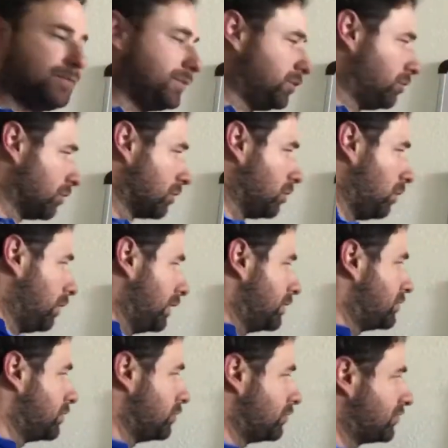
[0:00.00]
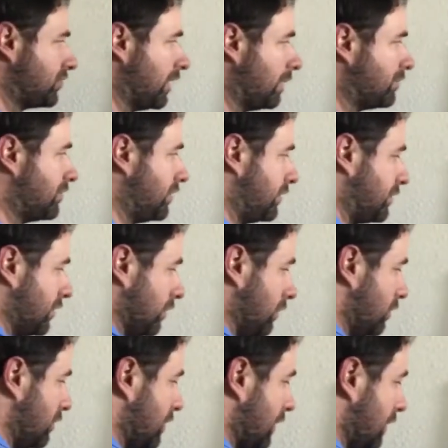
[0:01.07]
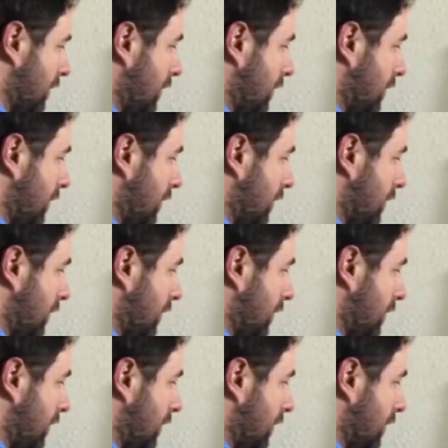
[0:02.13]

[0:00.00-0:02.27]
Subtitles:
you're going to substitute,